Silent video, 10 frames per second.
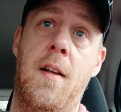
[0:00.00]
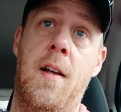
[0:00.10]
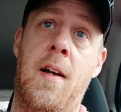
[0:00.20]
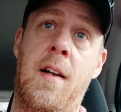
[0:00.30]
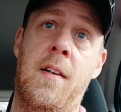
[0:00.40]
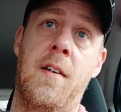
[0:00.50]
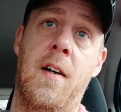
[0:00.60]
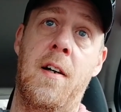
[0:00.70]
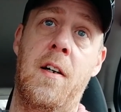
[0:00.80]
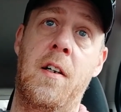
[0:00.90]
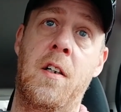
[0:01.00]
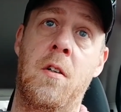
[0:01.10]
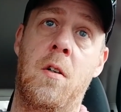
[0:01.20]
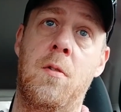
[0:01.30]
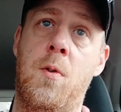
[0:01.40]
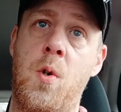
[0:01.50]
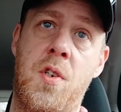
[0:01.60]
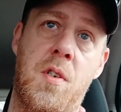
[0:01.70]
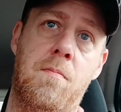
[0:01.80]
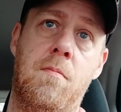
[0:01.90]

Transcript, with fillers: And, uh, you know, of course,